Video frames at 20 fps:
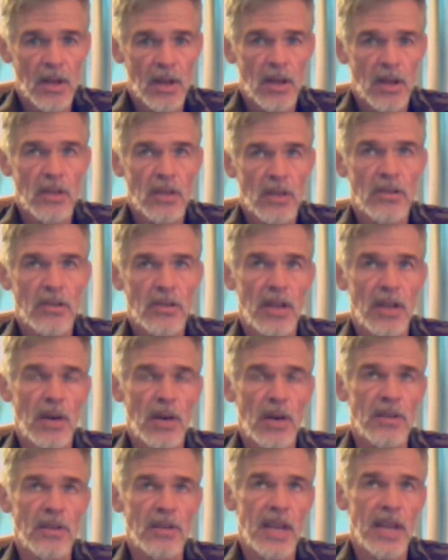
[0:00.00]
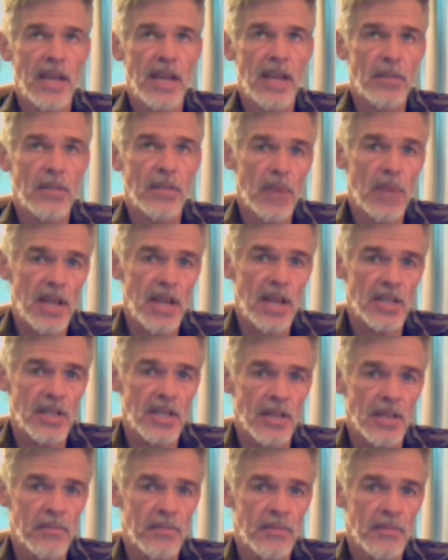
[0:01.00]
So there was a
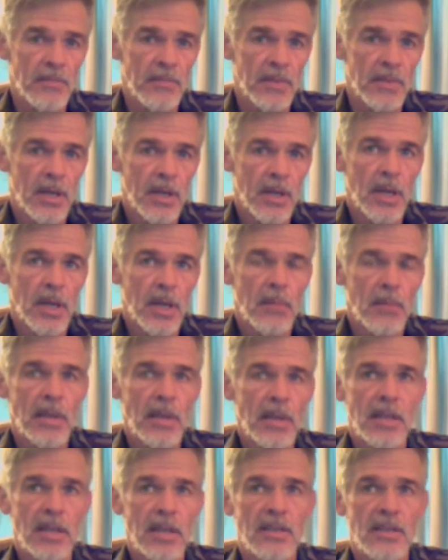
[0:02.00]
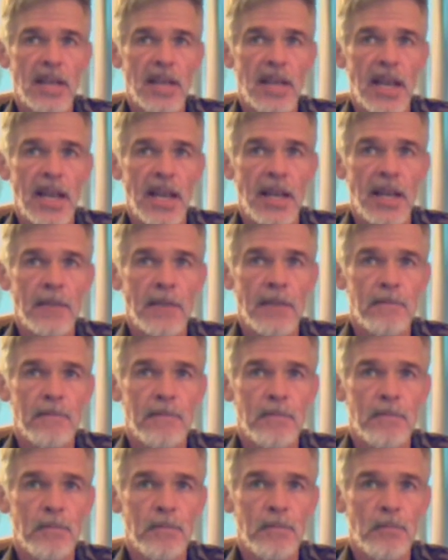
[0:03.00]
depression because they
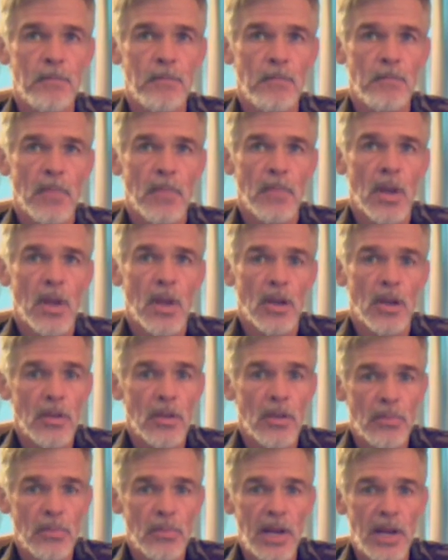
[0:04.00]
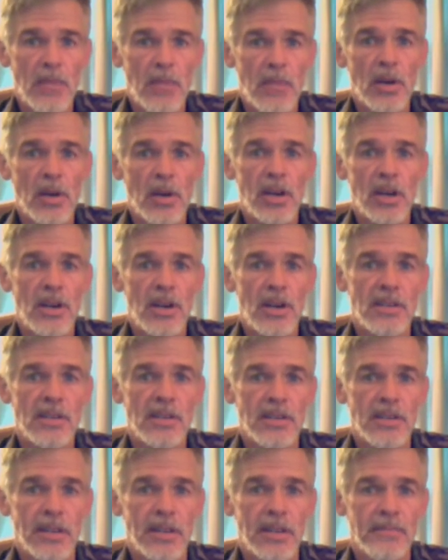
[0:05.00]
couldn't print any more
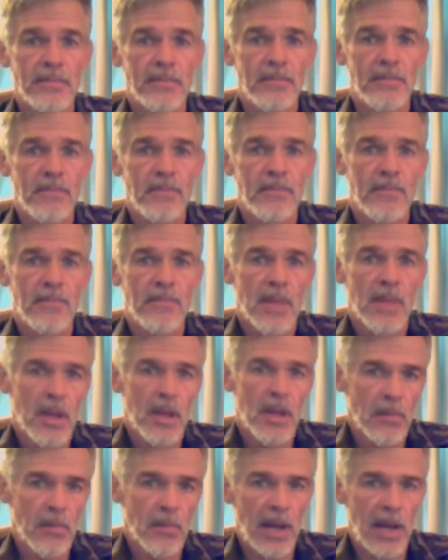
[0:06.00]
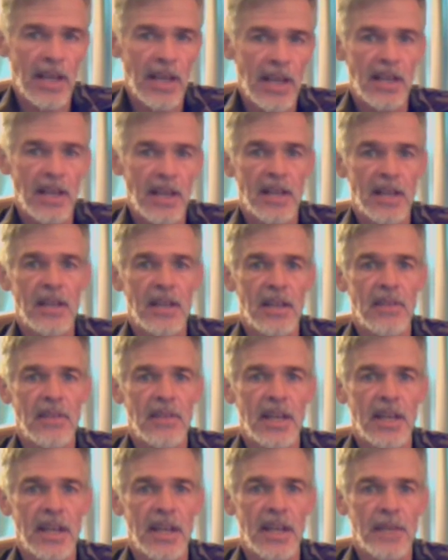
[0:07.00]
currency by edict of the
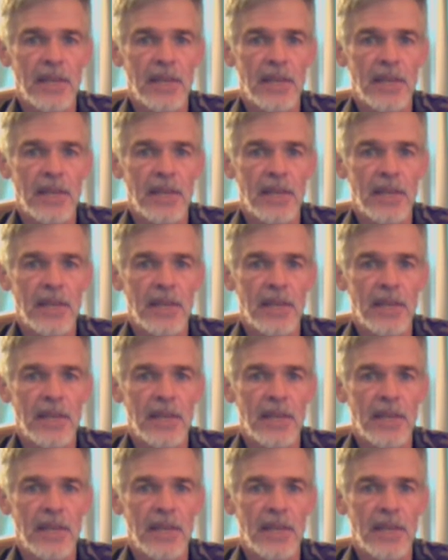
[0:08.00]
king.